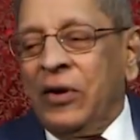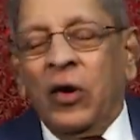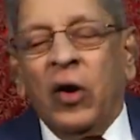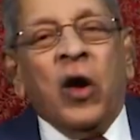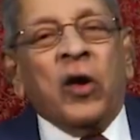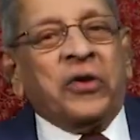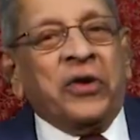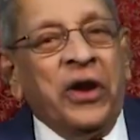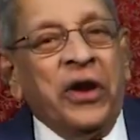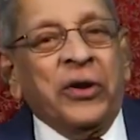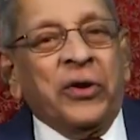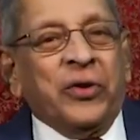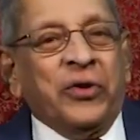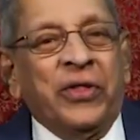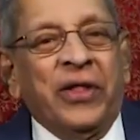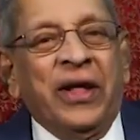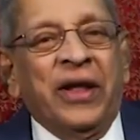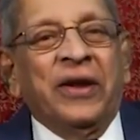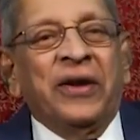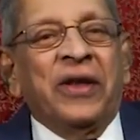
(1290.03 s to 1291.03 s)
got into
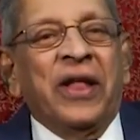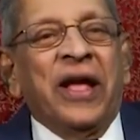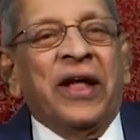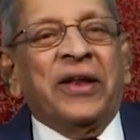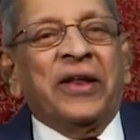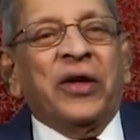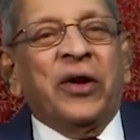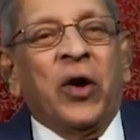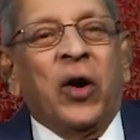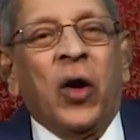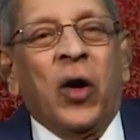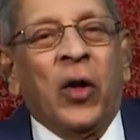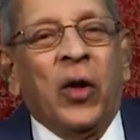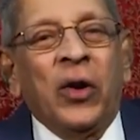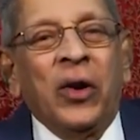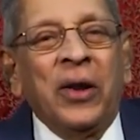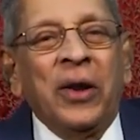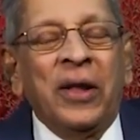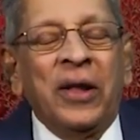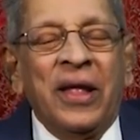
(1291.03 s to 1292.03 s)
the dining
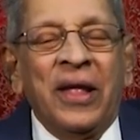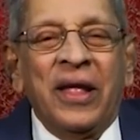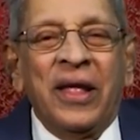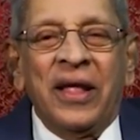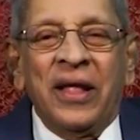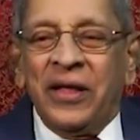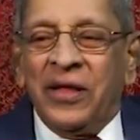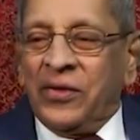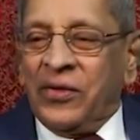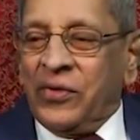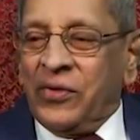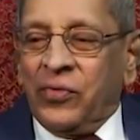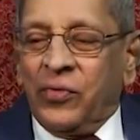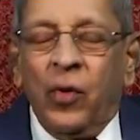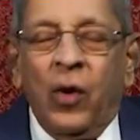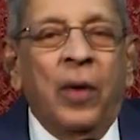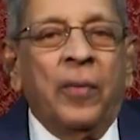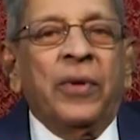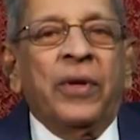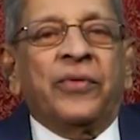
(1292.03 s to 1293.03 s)
hall,
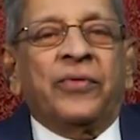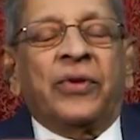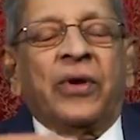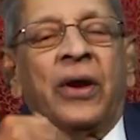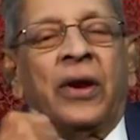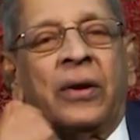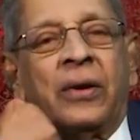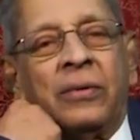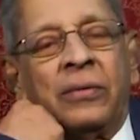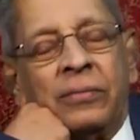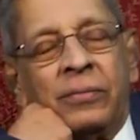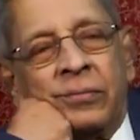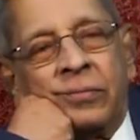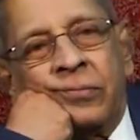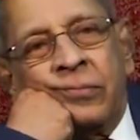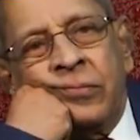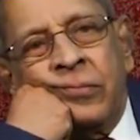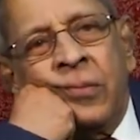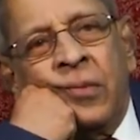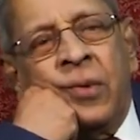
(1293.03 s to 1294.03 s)
Swami said,
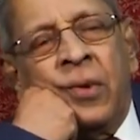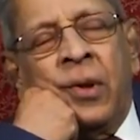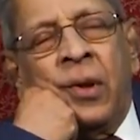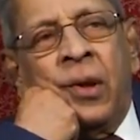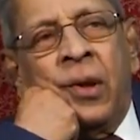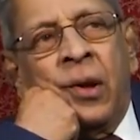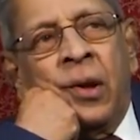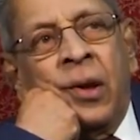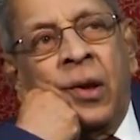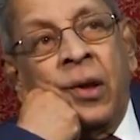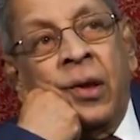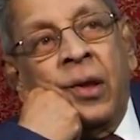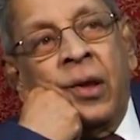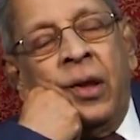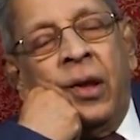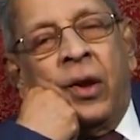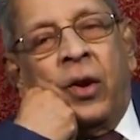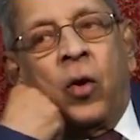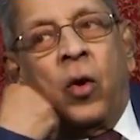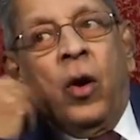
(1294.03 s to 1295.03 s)

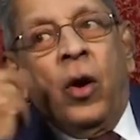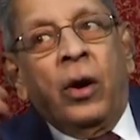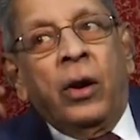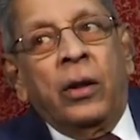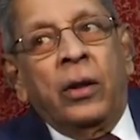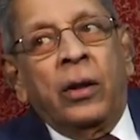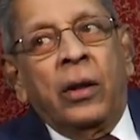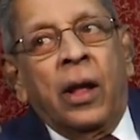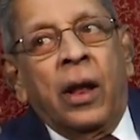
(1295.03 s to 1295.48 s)
he called